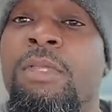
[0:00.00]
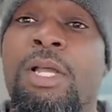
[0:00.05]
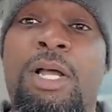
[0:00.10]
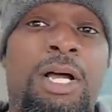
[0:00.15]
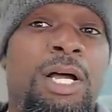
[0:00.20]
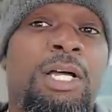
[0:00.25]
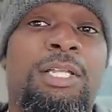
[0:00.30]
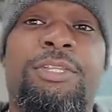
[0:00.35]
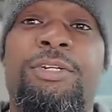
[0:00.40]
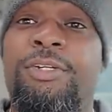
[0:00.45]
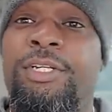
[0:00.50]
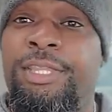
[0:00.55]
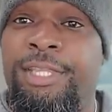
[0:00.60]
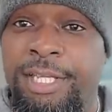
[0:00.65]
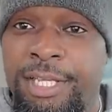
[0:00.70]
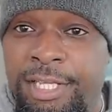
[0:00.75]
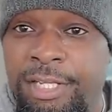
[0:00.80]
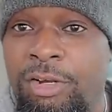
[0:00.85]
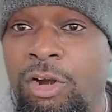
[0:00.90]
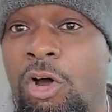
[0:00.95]
Other
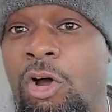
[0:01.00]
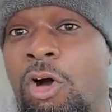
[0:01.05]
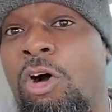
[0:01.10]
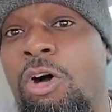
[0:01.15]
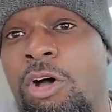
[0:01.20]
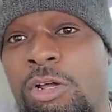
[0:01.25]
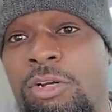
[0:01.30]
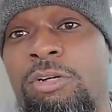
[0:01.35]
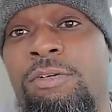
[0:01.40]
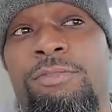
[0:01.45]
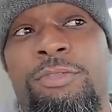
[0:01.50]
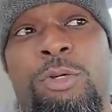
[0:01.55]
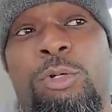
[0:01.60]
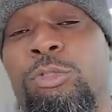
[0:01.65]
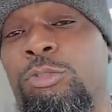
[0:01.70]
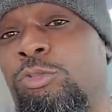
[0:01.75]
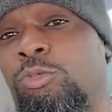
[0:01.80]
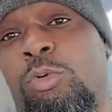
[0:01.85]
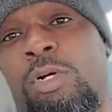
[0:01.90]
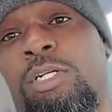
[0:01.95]
than all of
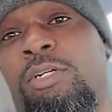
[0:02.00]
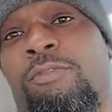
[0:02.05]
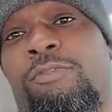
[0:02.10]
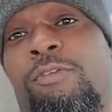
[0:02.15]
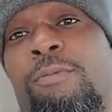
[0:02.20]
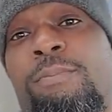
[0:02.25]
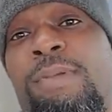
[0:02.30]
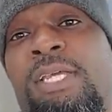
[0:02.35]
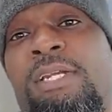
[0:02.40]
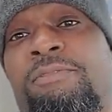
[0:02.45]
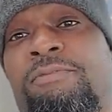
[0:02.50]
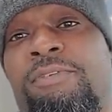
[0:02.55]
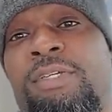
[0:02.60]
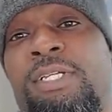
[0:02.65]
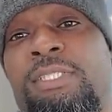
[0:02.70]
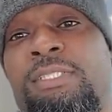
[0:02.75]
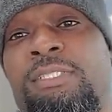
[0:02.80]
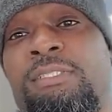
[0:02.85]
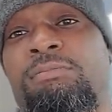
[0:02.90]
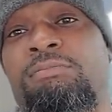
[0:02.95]
those wonderful
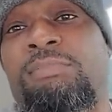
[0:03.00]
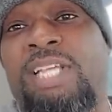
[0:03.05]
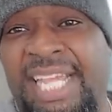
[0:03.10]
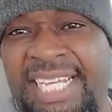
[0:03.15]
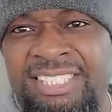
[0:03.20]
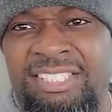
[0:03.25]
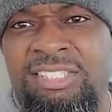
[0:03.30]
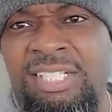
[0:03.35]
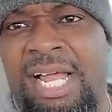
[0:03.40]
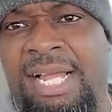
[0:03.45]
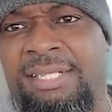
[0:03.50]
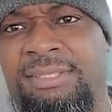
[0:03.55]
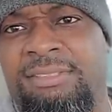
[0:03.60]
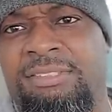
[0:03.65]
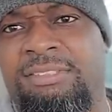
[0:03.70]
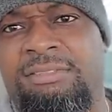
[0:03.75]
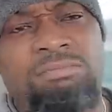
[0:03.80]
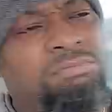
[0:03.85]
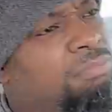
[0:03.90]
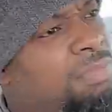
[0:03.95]
benefits, it
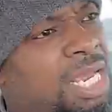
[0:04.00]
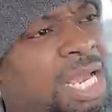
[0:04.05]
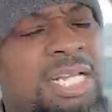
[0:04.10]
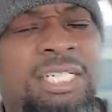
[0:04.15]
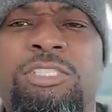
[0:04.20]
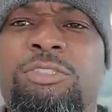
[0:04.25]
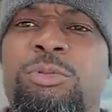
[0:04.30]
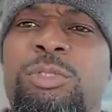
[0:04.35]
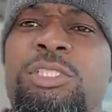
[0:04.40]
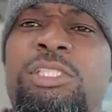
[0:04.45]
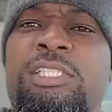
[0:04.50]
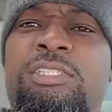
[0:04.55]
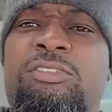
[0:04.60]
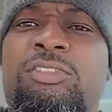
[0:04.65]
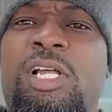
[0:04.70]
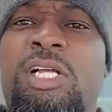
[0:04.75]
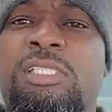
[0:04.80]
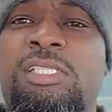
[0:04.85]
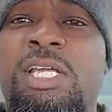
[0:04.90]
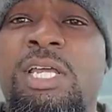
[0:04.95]
sucks. I'll be honest with you, it
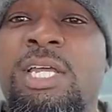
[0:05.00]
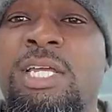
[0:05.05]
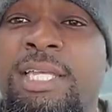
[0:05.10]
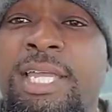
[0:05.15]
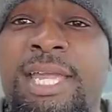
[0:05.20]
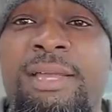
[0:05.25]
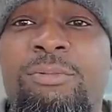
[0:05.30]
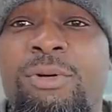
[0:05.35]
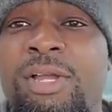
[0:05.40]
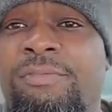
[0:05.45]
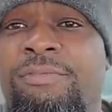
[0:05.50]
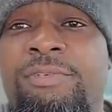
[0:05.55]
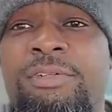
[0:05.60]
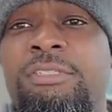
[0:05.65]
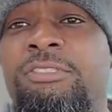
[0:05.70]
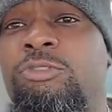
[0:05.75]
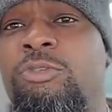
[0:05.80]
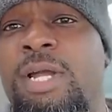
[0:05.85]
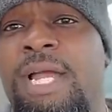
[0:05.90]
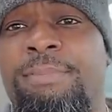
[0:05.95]
sucks. Can't wait for
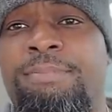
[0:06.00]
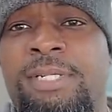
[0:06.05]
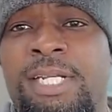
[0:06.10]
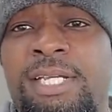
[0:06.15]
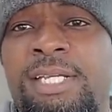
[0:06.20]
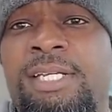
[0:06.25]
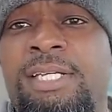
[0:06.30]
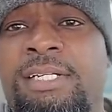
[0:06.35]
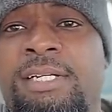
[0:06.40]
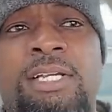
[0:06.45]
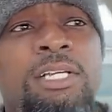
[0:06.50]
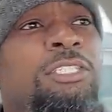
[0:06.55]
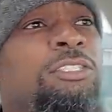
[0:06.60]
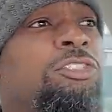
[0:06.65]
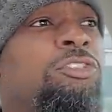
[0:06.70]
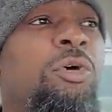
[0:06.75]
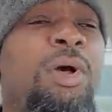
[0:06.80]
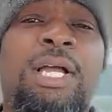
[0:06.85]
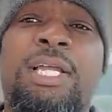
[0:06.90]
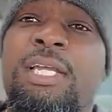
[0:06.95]
this crap to end
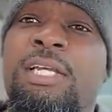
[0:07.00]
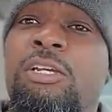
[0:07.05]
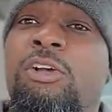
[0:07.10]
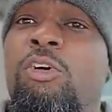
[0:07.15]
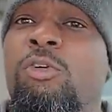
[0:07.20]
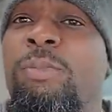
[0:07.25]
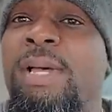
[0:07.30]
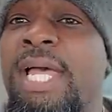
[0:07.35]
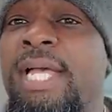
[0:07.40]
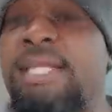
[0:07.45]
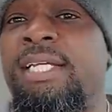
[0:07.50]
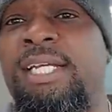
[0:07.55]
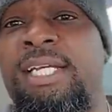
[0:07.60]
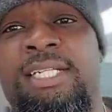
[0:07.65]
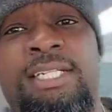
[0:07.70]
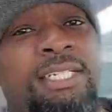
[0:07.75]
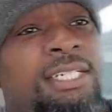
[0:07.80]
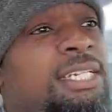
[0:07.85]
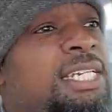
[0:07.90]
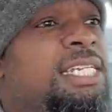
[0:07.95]
so I can go back
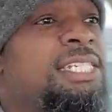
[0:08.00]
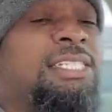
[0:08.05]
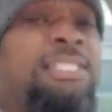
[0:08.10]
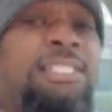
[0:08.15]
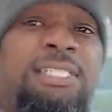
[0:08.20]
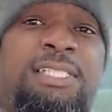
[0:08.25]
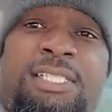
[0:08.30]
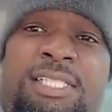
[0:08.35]
and at least